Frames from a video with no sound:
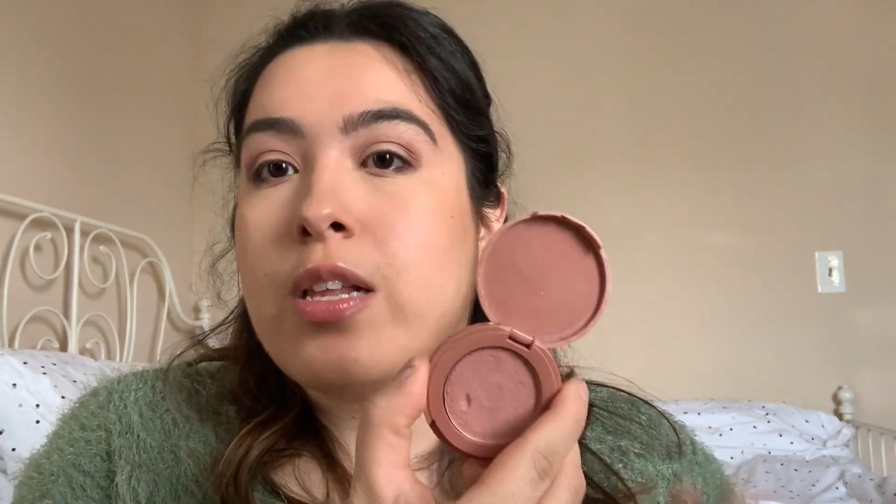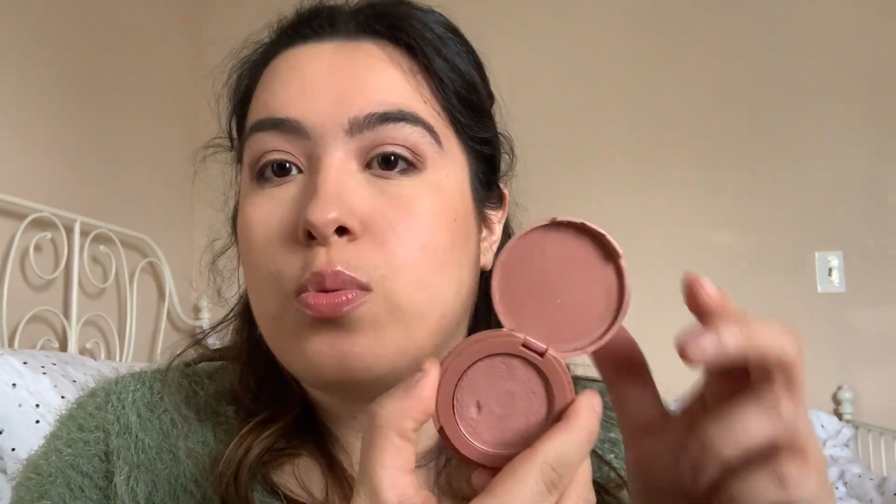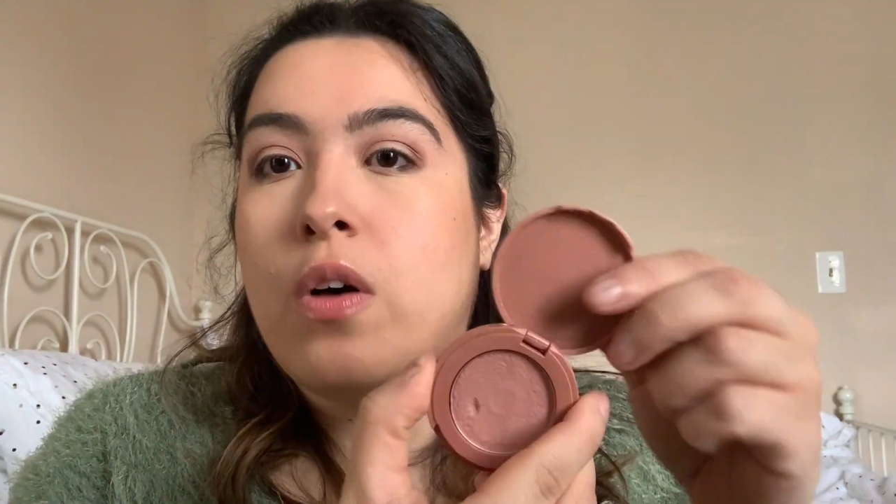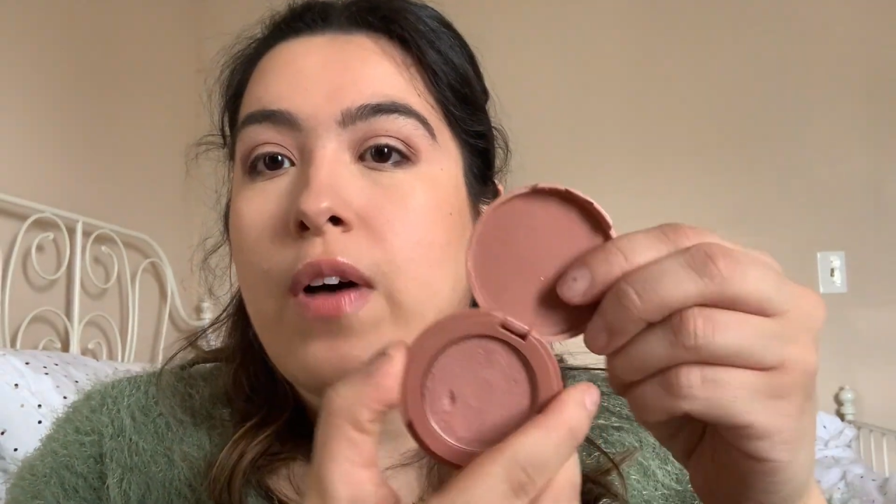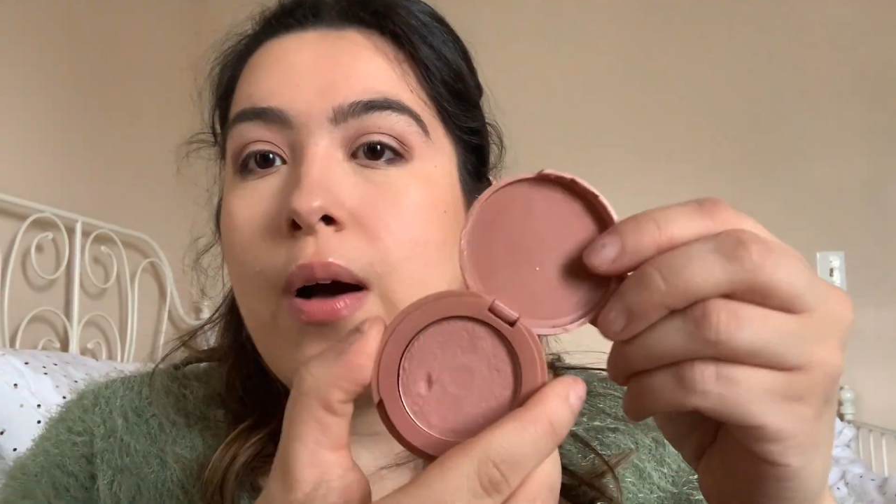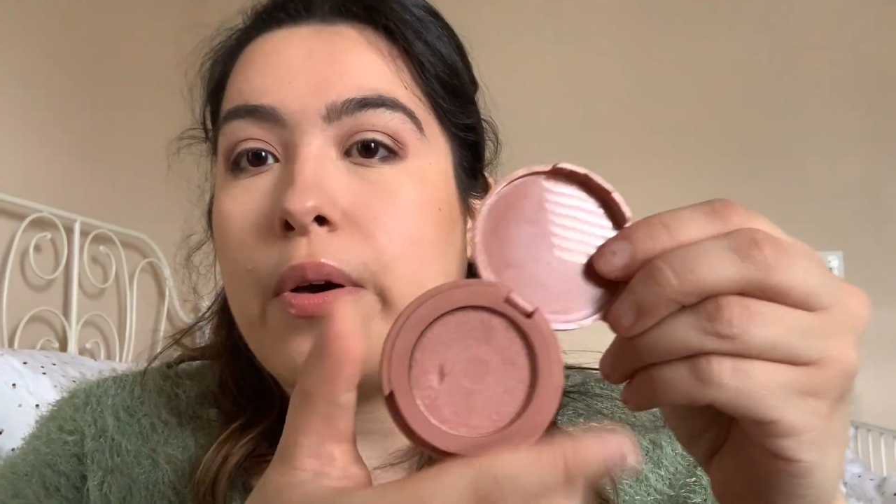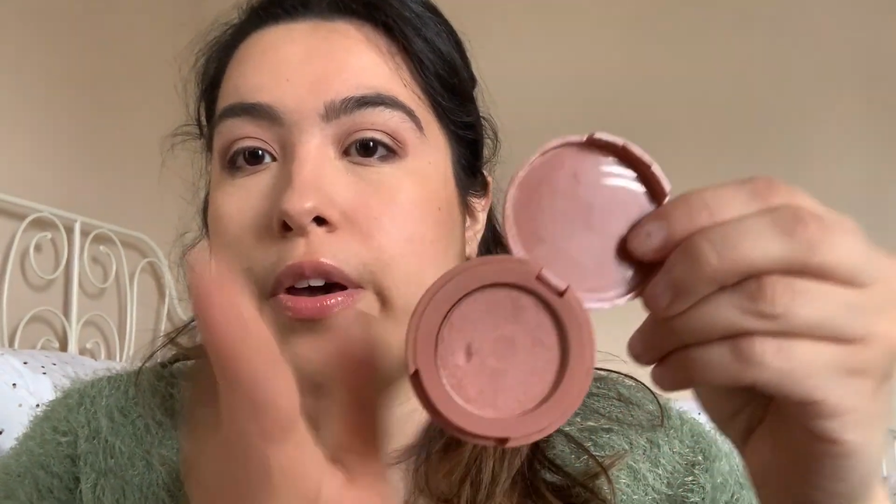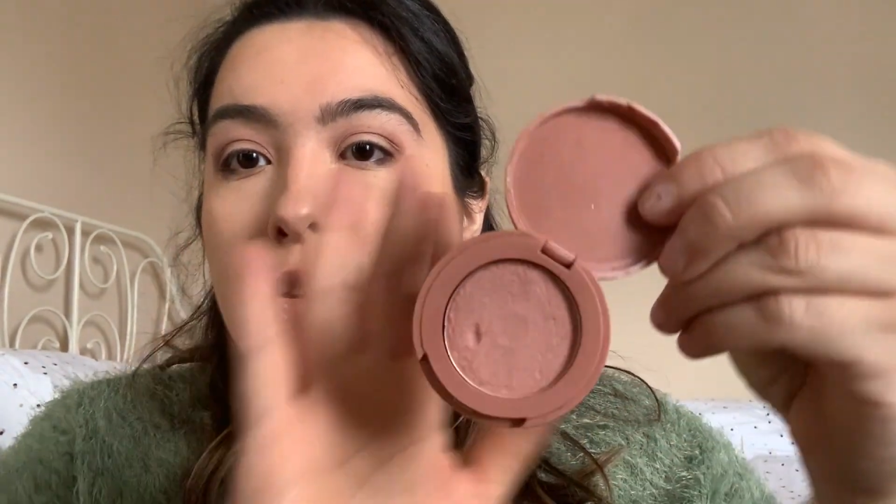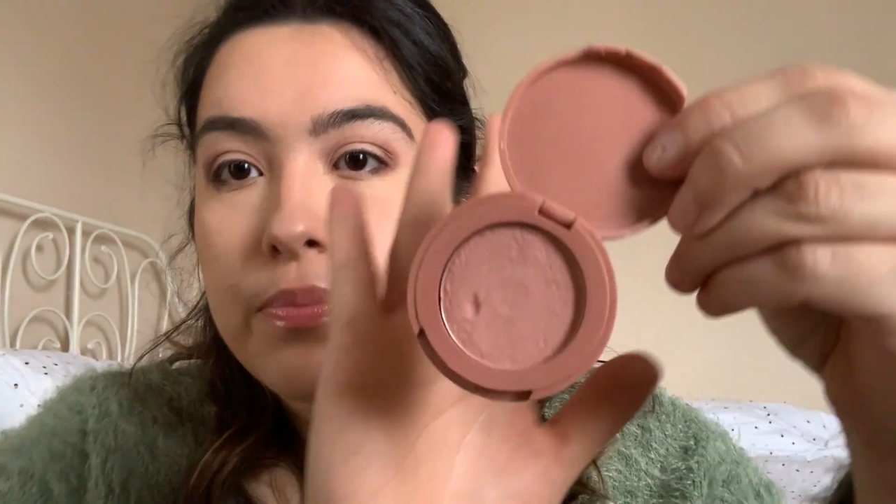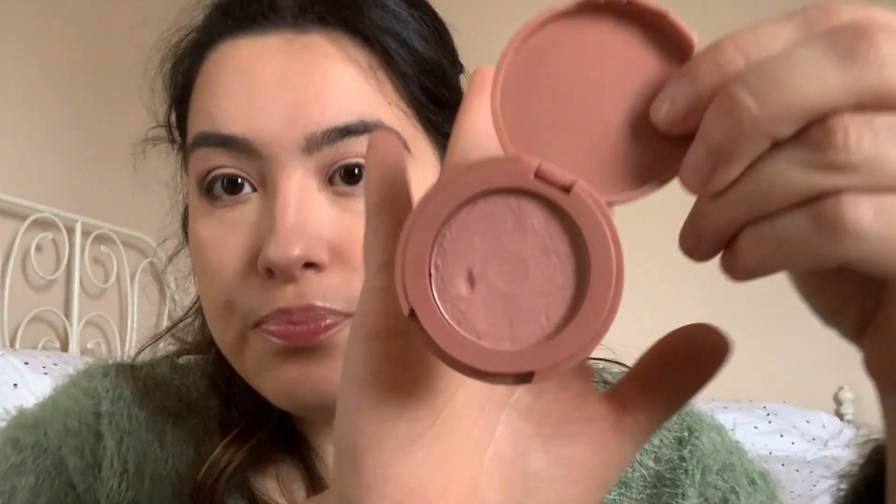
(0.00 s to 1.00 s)

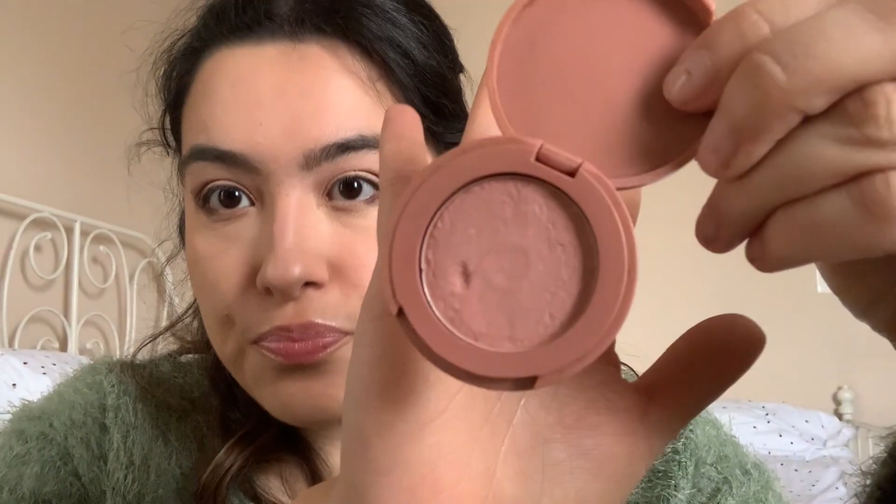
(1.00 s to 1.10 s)
12-hour